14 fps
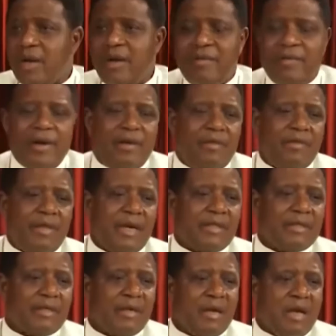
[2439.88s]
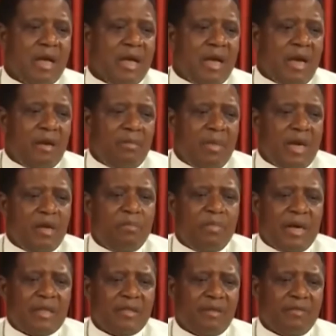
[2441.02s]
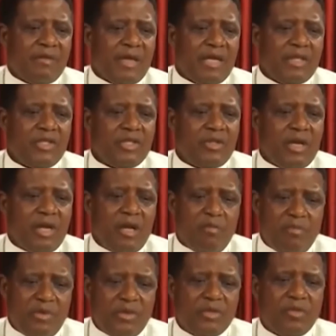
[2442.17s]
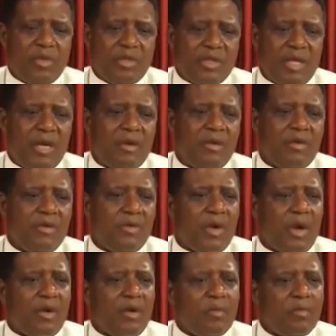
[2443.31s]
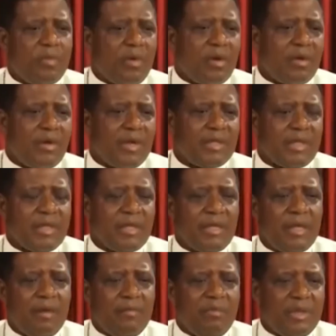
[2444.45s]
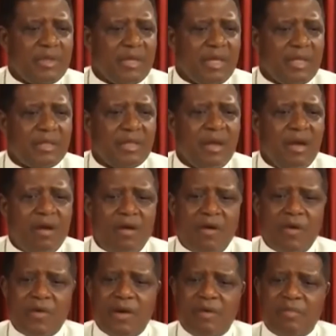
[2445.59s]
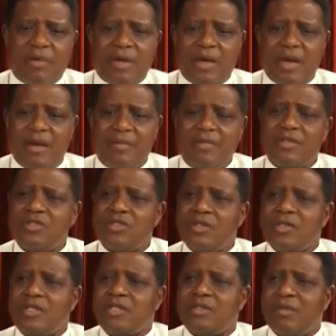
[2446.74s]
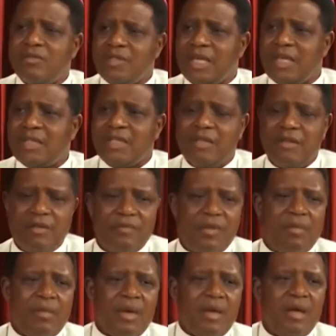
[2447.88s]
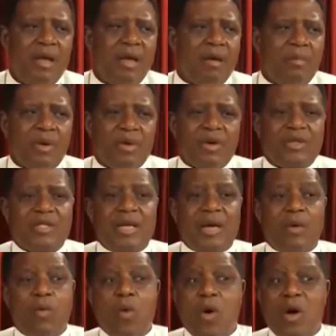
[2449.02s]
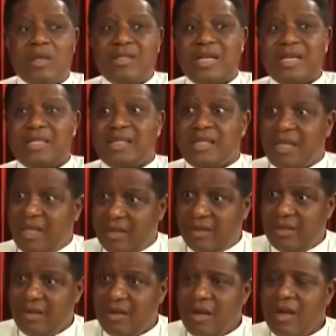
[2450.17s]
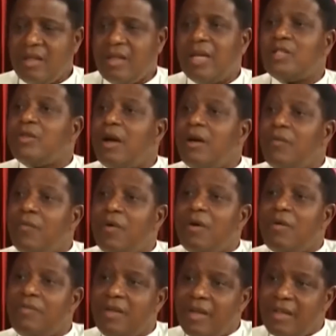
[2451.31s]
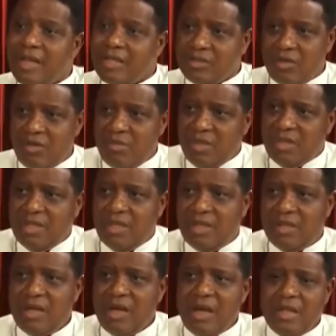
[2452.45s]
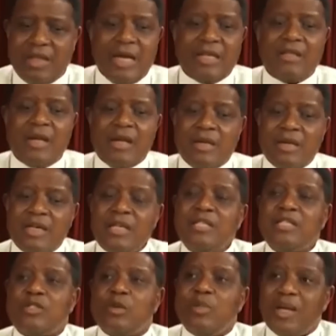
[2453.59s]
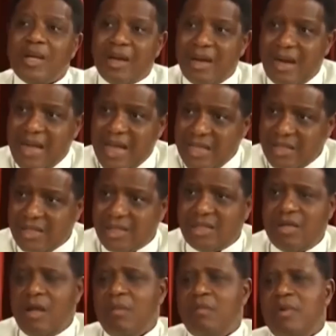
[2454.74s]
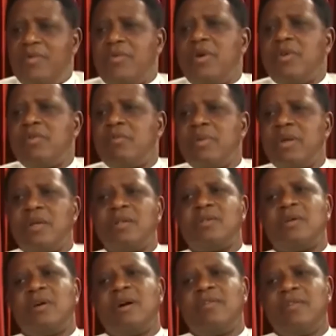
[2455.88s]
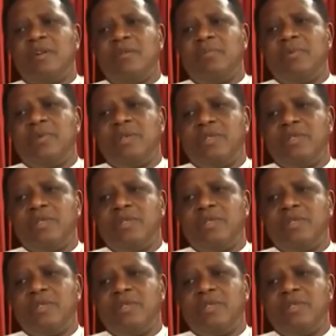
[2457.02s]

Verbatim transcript: I've heard of that. In many parts of Nigeria, a priest will tell you you are not progressing in business or you have been having series of death in your family because there was a sin that your forefathers committed, committed. that needs to be cleansed before you begin to have. They call it